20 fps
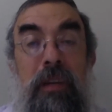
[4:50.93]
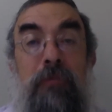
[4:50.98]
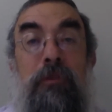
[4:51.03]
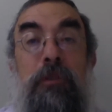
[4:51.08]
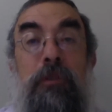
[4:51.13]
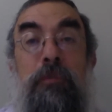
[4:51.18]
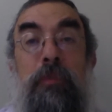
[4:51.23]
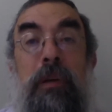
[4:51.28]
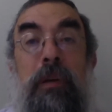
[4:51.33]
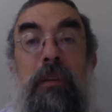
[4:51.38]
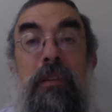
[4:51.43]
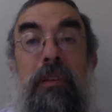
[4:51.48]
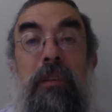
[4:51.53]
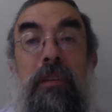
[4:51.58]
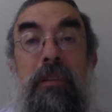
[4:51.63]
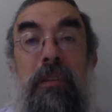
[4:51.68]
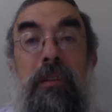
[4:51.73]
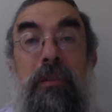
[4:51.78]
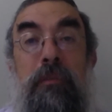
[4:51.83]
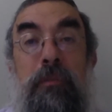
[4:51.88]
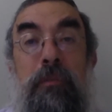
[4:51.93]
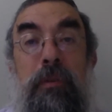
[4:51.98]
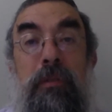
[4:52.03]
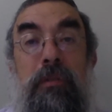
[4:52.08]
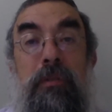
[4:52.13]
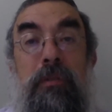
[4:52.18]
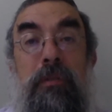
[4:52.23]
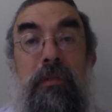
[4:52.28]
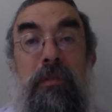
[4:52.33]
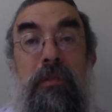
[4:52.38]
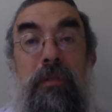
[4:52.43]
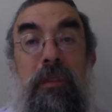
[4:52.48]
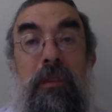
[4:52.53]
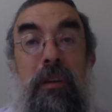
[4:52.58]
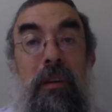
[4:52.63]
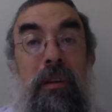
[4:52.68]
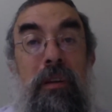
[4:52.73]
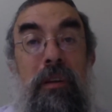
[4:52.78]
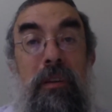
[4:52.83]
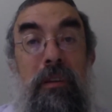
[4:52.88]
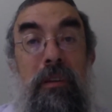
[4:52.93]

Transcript: Not respecting another person